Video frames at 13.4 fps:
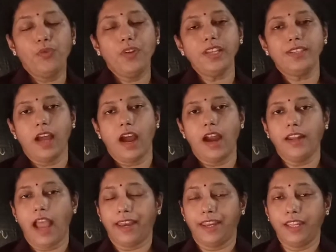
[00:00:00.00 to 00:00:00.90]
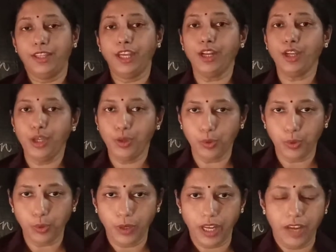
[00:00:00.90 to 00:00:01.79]
we start anything new
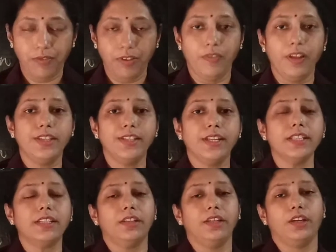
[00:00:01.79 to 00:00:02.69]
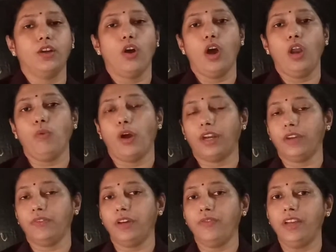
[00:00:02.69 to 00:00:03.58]
today, we will just recall
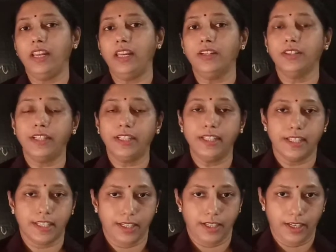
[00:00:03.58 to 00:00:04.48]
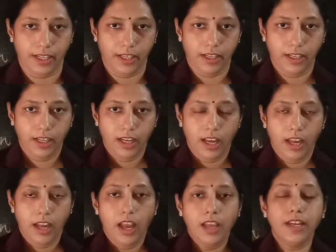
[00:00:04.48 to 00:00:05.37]
whatever we learnt yesterday.
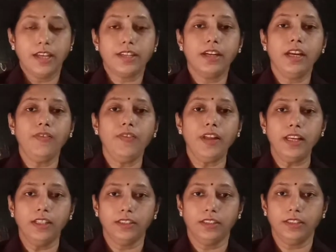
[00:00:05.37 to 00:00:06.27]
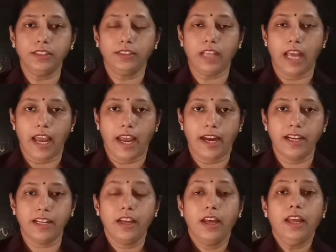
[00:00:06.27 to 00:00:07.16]
Yesterday we learned
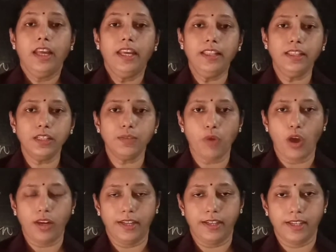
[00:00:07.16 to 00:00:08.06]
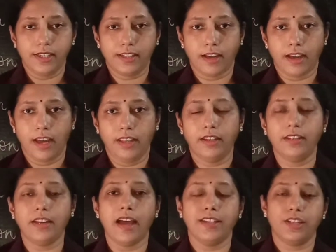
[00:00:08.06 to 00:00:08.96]
that in the small intestine the
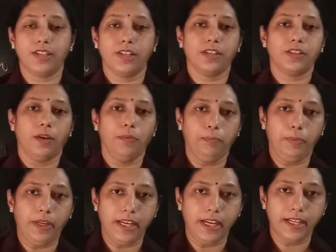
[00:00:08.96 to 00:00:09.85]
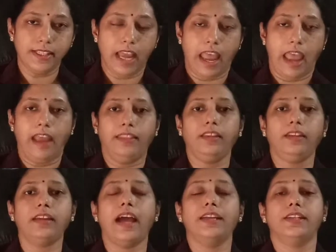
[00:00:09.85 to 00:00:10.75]
digestion completes and the
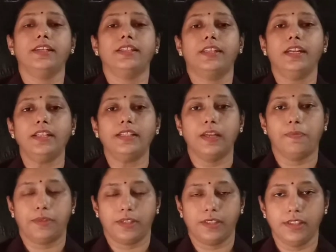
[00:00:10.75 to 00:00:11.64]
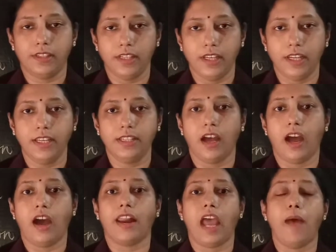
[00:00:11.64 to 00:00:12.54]
digested substances
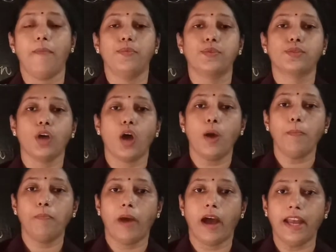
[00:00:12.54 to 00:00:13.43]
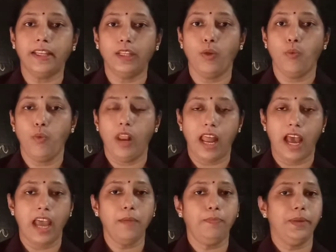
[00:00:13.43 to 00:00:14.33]
are absorbed by the
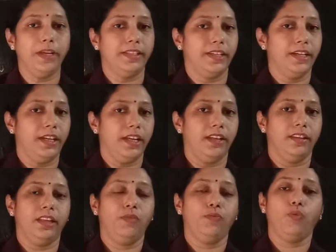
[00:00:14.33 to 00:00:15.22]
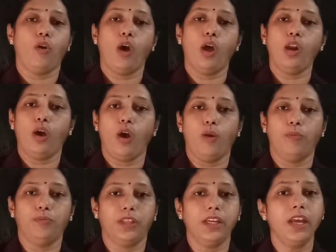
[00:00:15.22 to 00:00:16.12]
villi present in the wall
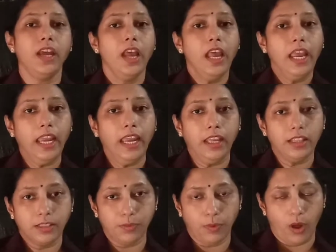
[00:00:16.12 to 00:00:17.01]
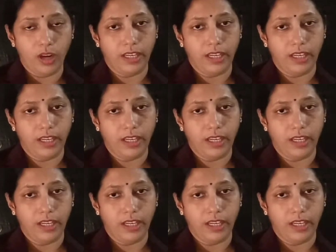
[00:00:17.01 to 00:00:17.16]
of the small